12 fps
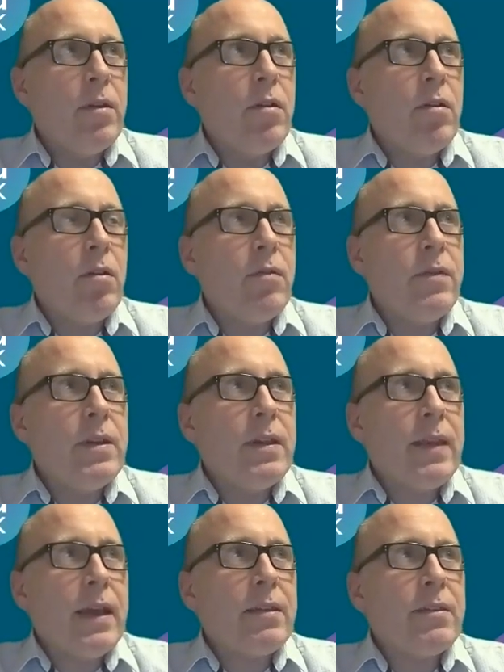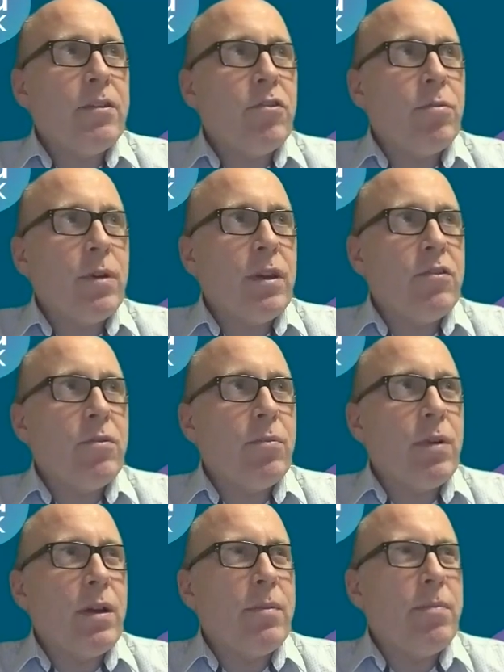often in that situation
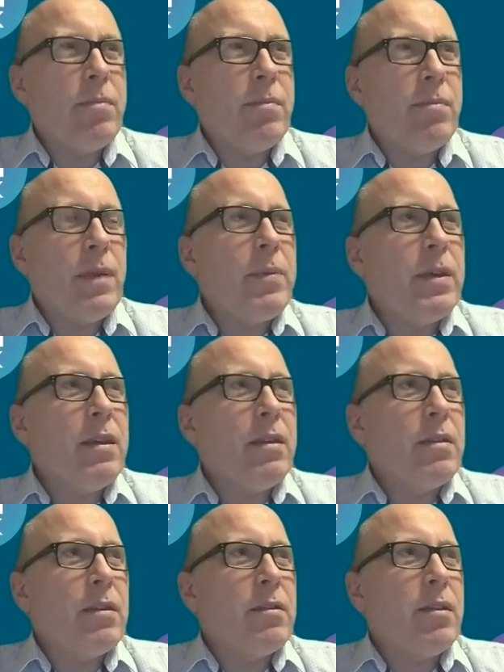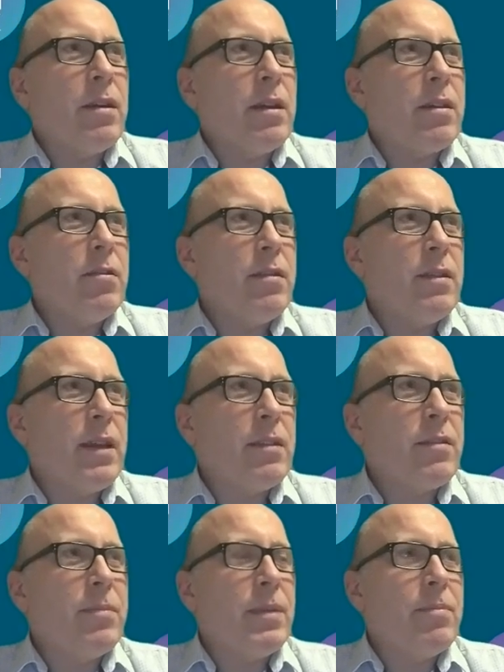where maybe a diagnosis
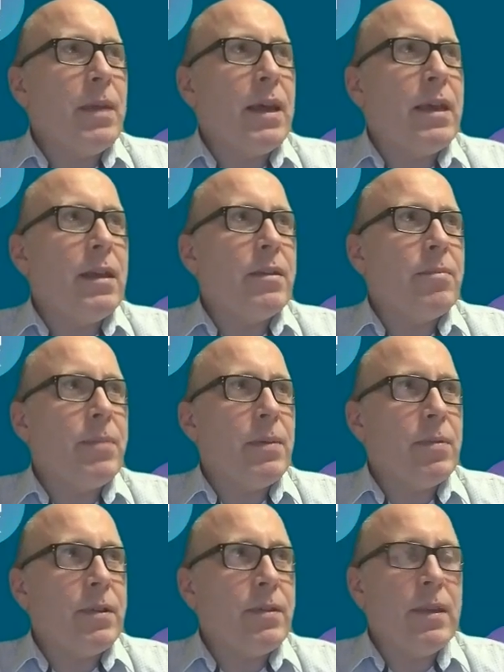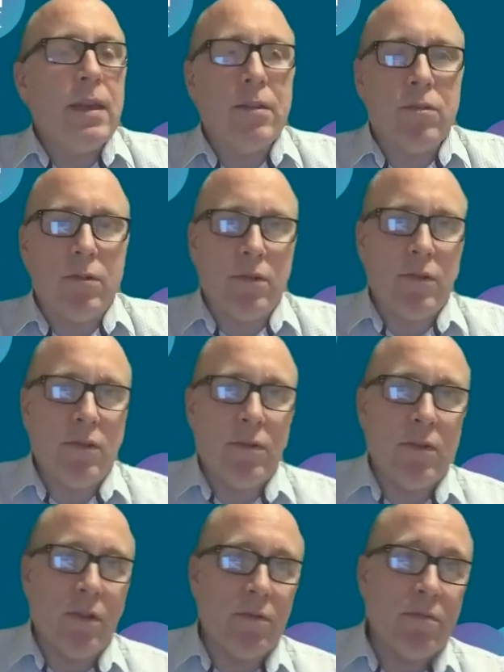hasn't been made and people are seeing doctors who
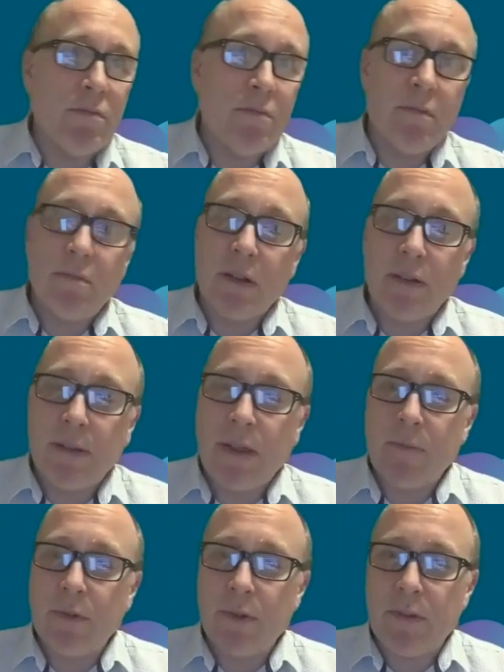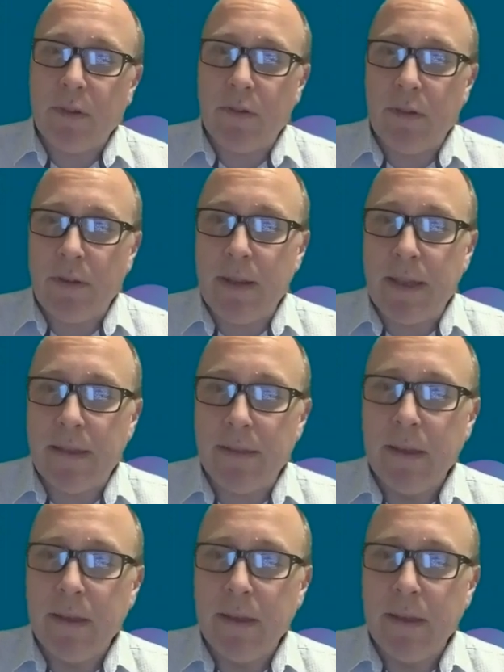don't understand what dystonia is,